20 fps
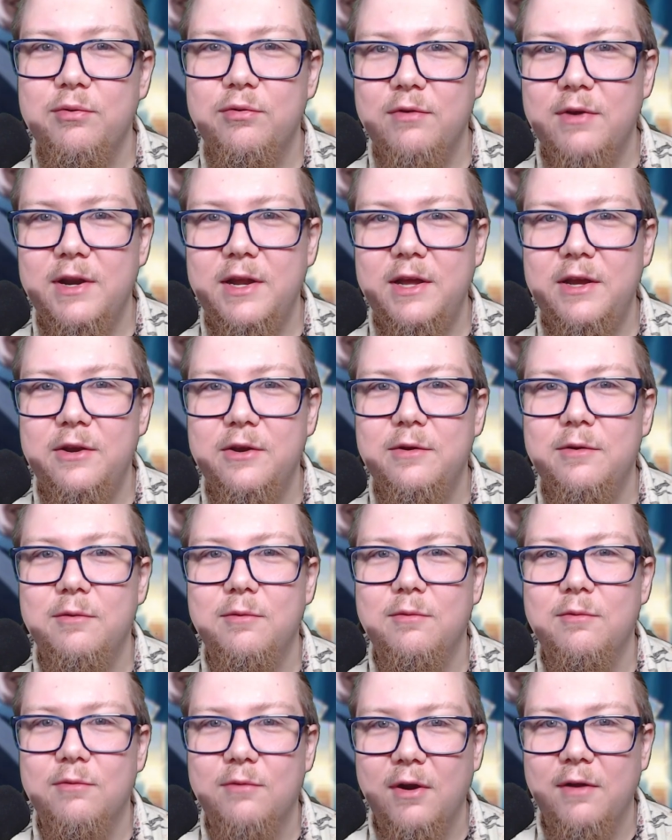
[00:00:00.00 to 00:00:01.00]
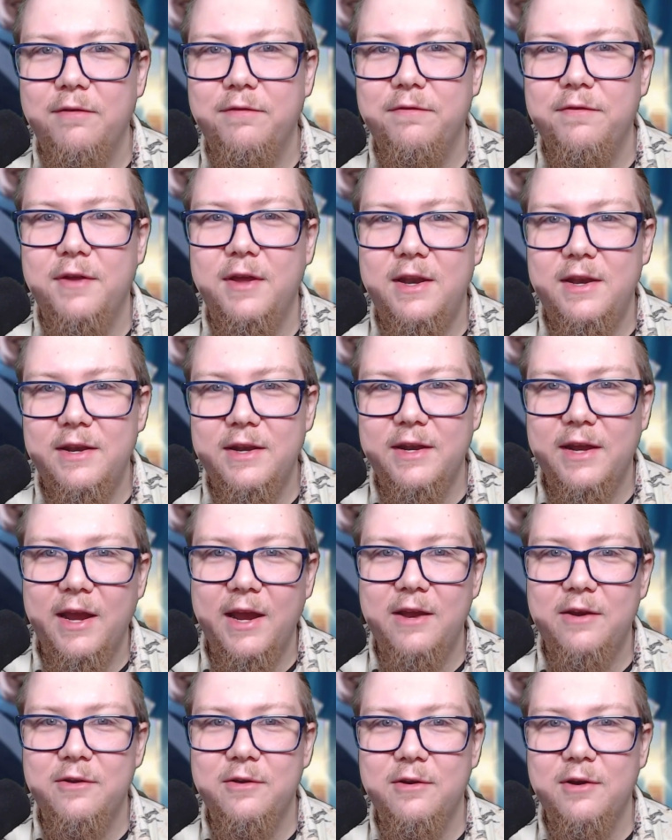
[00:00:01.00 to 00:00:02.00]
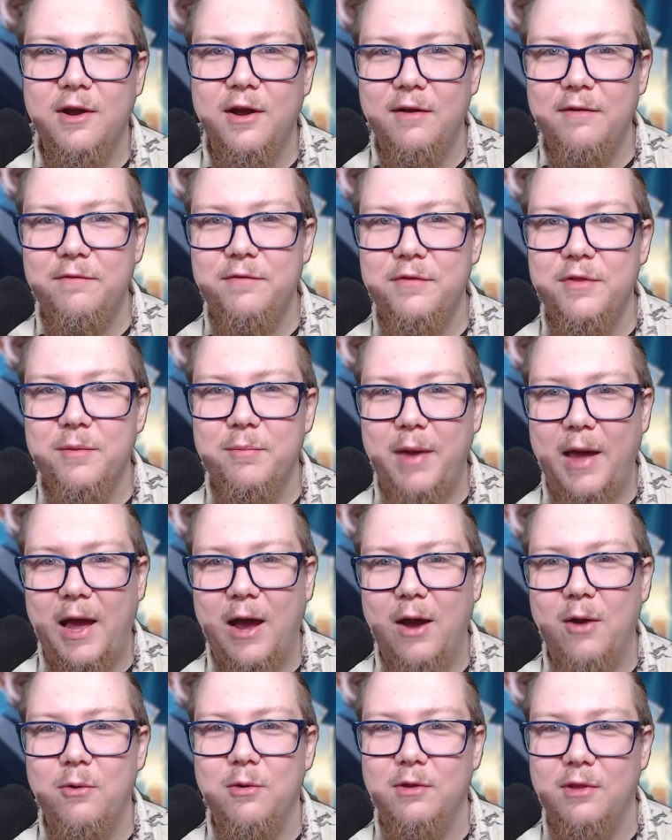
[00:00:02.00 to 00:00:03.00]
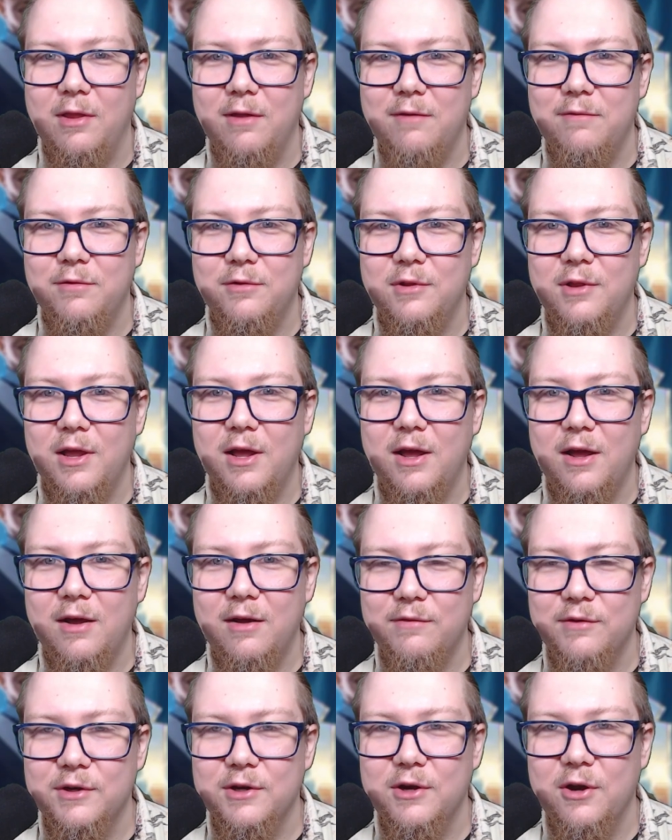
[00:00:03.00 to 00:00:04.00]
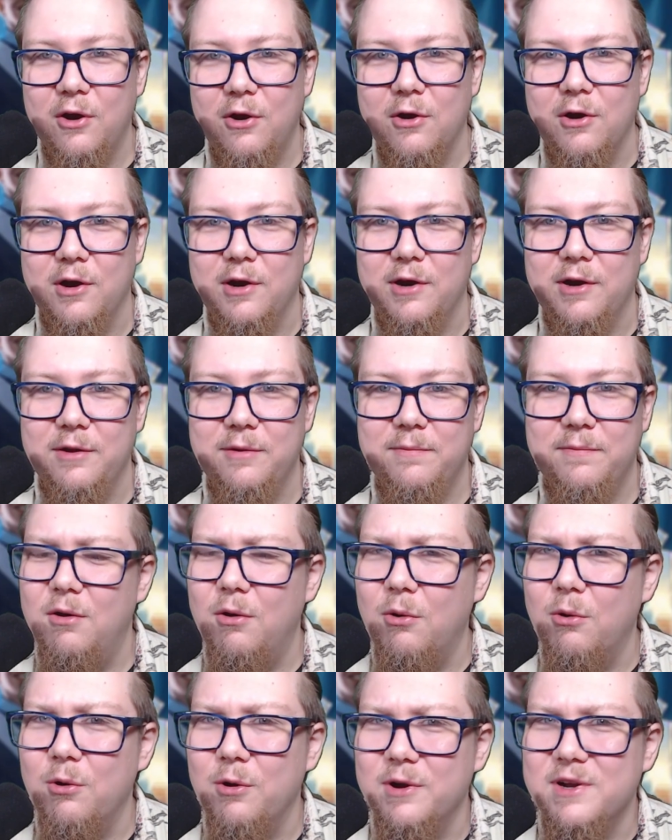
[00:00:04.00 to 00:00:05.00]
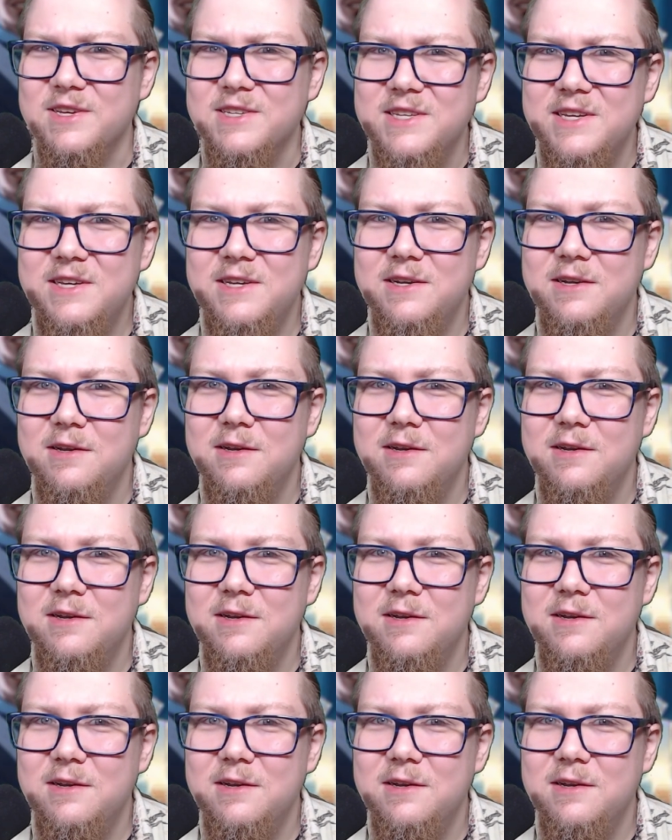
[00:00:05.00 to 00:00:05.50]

pretty good rough indicator of the power level of a card. Or is it?